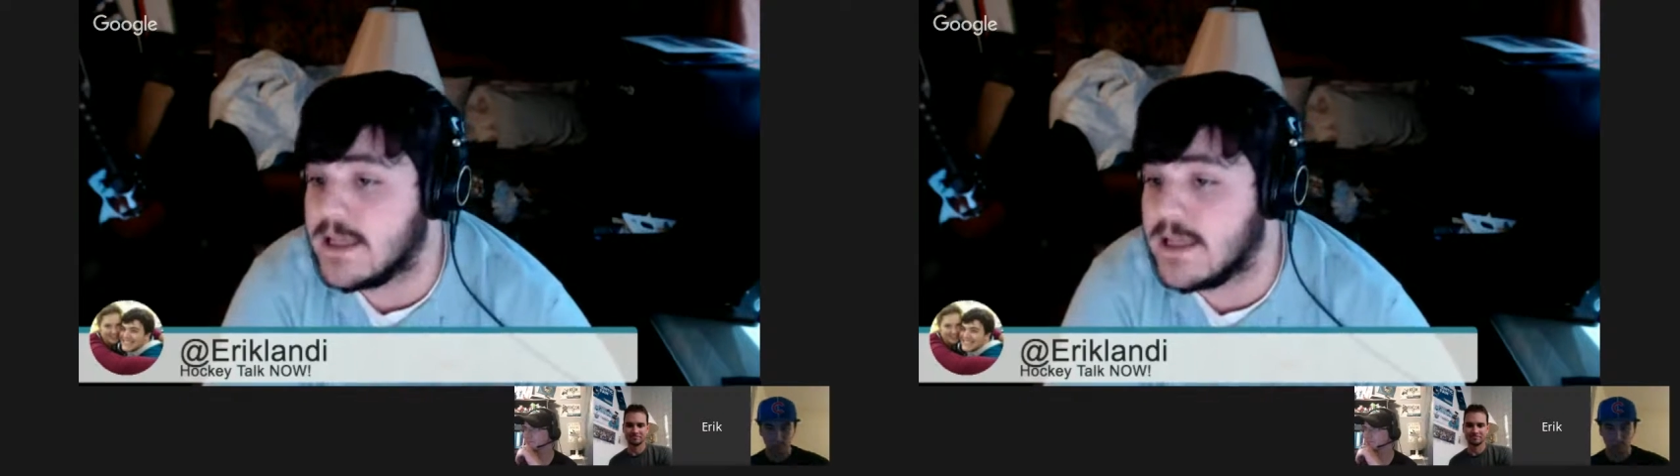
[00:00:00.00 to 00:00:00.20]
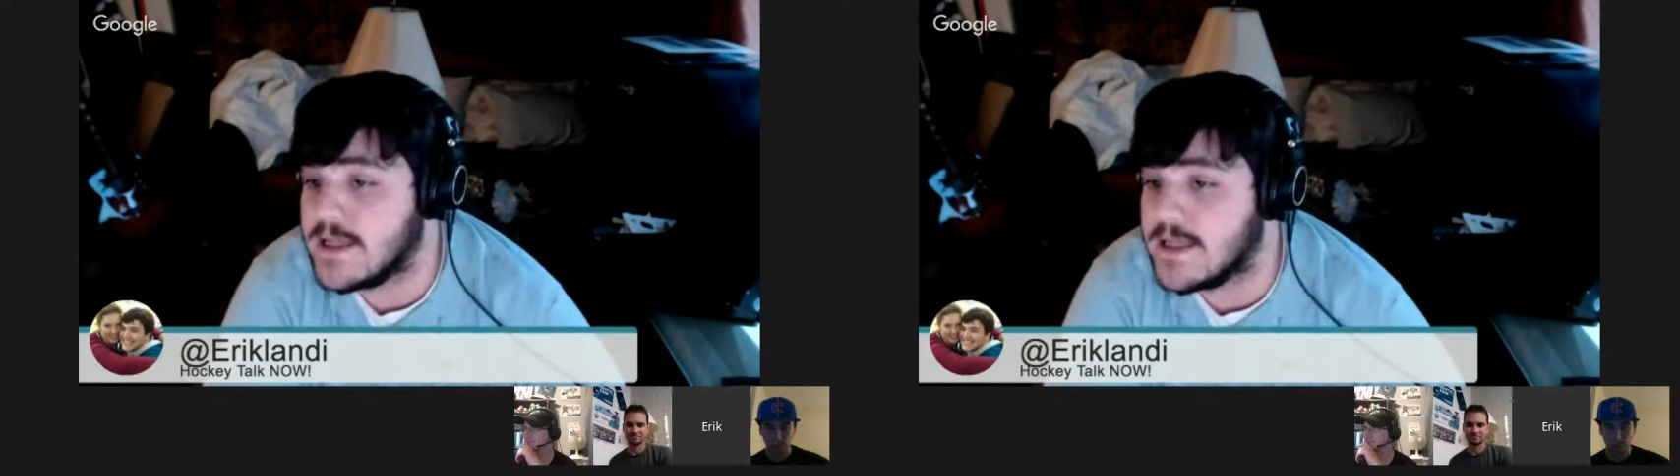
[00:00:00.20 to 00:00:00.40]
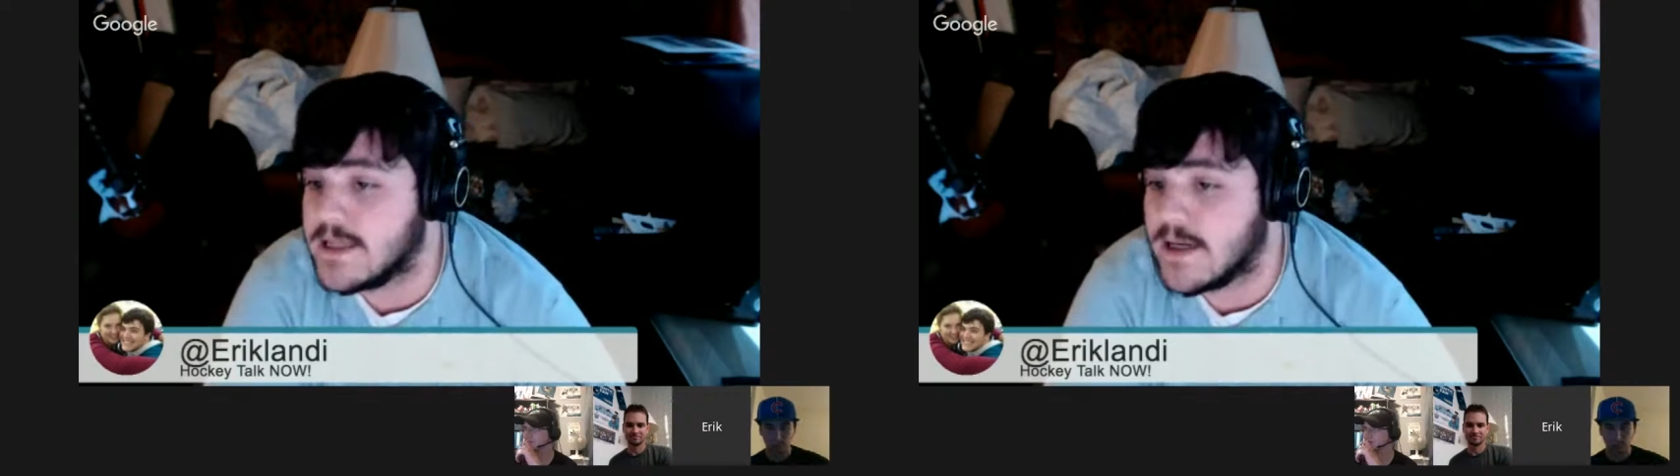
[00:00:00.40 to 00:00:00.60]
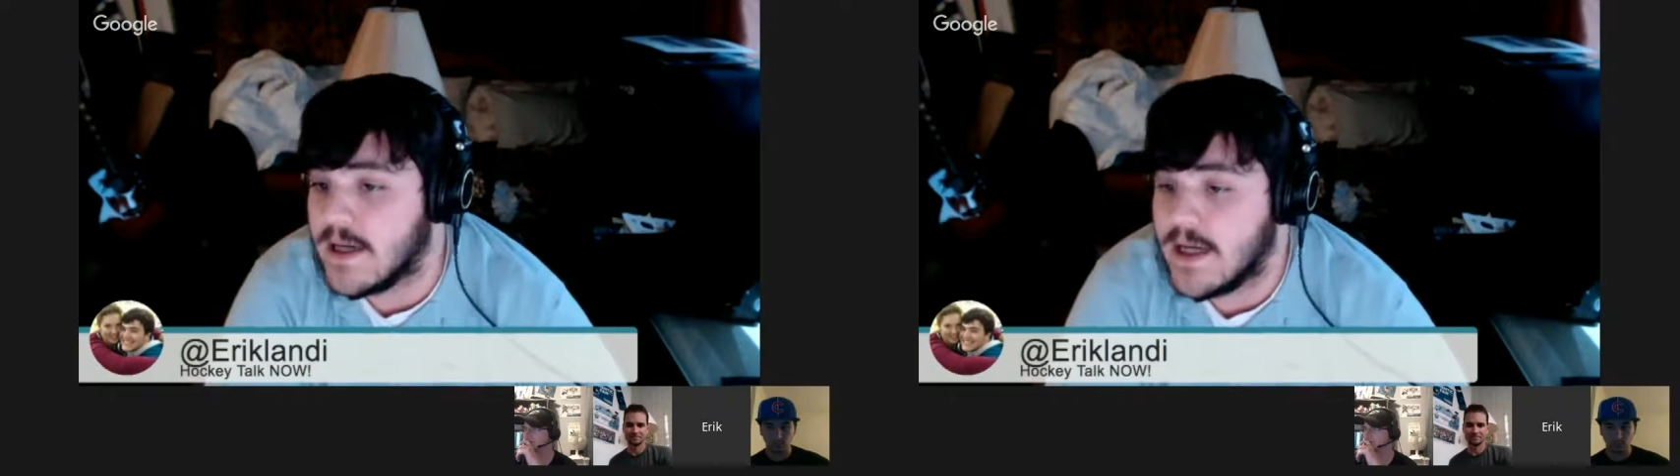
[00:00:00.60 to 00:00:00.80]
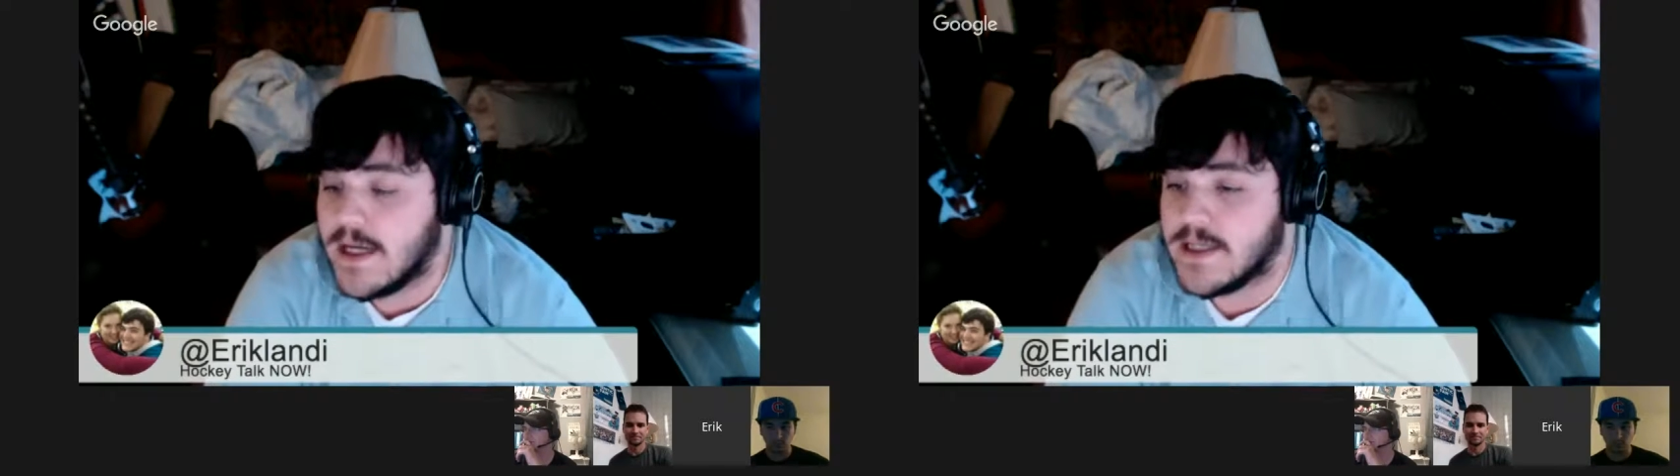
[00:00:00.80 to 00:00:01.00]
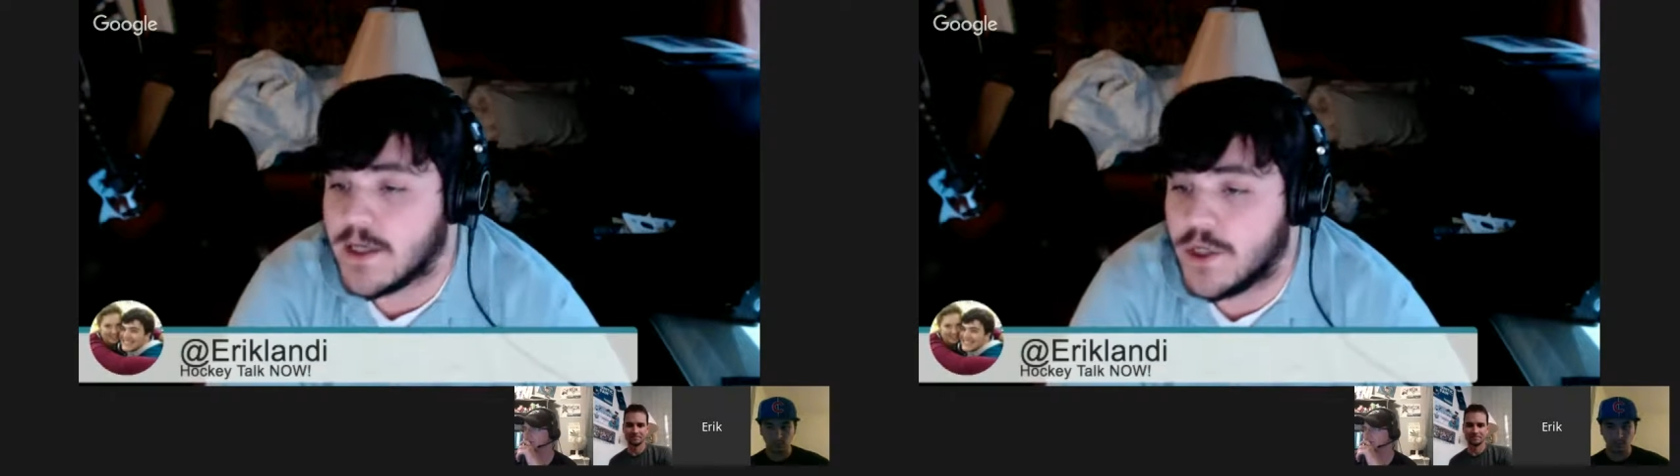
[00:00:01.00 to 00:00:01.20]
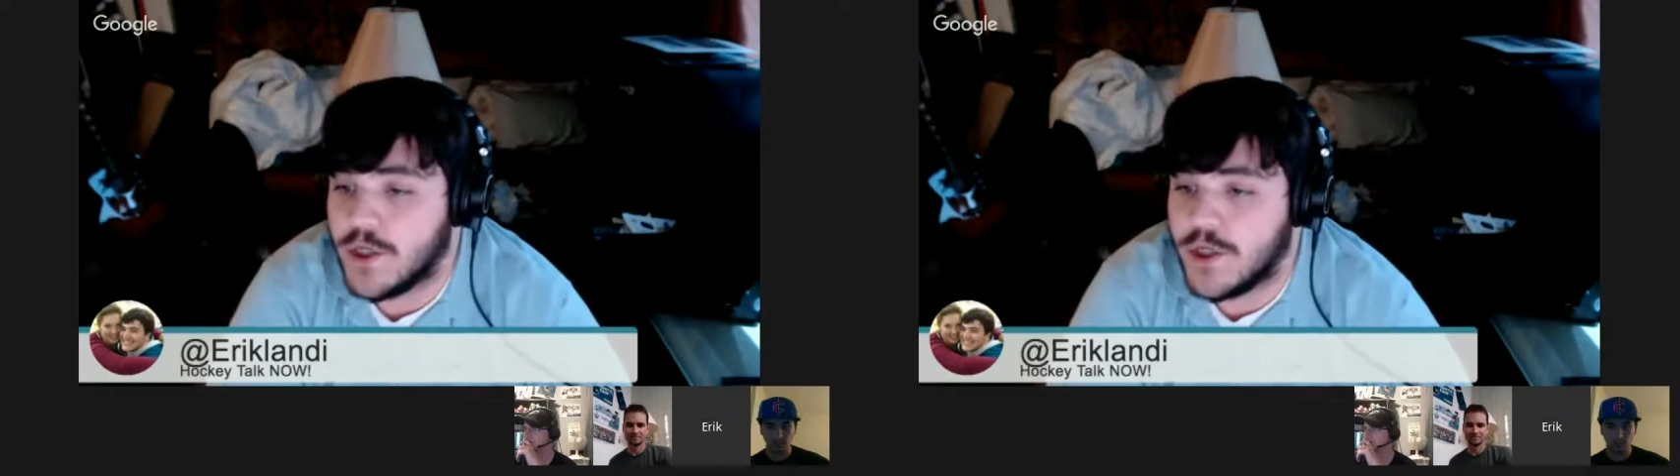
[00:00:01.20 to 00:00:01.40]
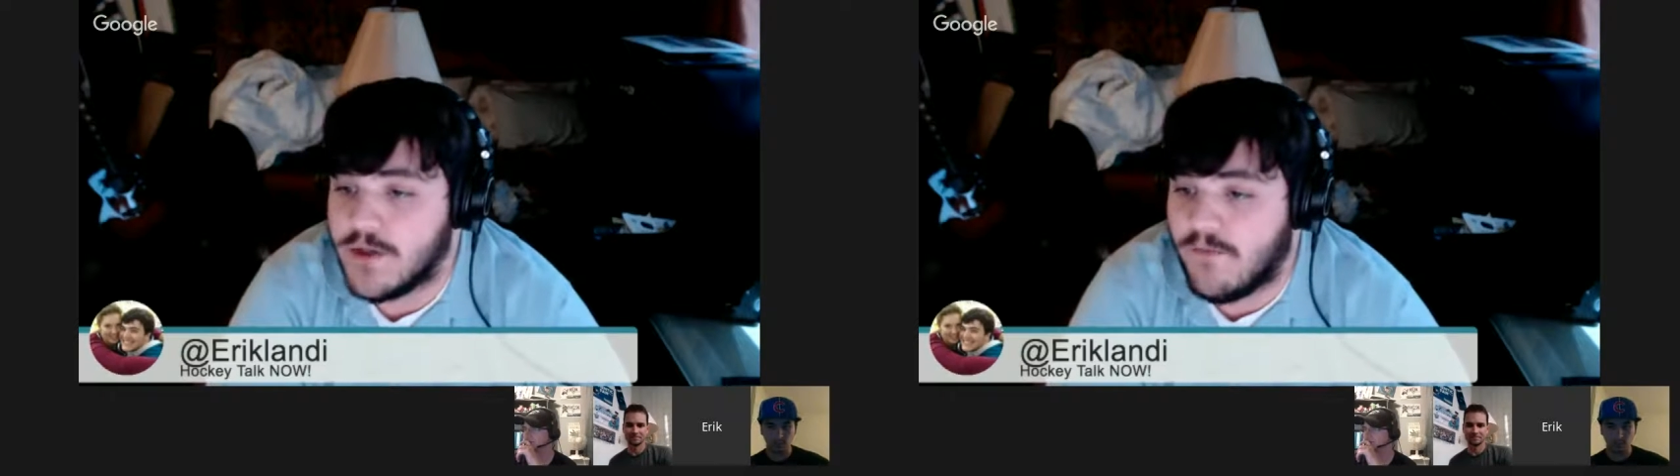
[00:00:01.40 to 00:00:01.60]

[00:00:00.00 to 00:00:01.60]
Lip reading: this is a good